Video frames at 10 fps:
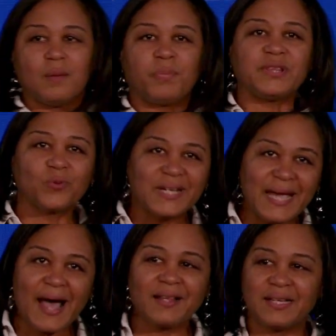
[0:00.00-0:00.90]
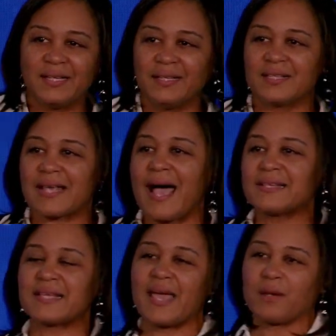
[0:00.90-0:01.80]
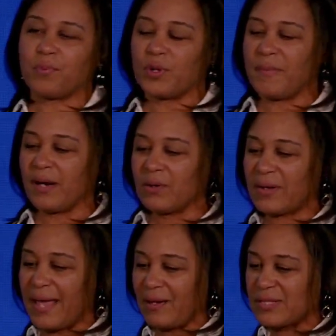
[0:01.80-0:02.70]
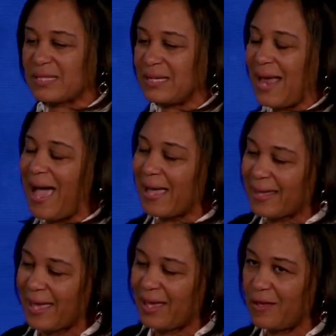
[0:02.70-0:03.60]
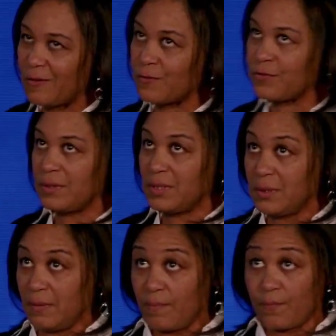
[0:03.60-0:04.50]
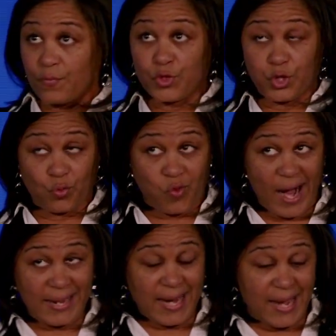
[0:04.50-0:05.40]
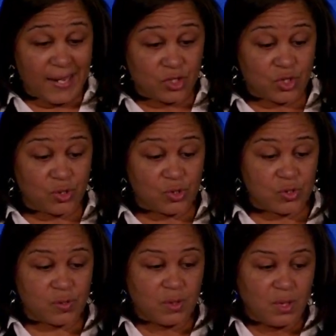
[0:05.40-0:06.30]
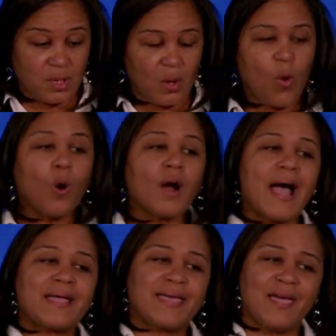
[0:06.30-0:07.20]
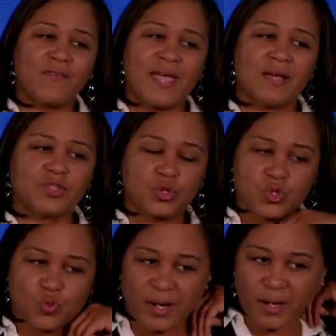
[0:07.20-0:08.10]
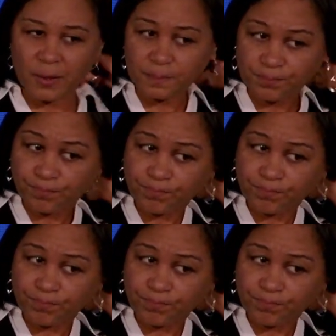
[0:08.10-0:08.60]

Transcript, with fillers: But the reality is, I sat in premarital counseling. I gave the right answers, or I gave answers where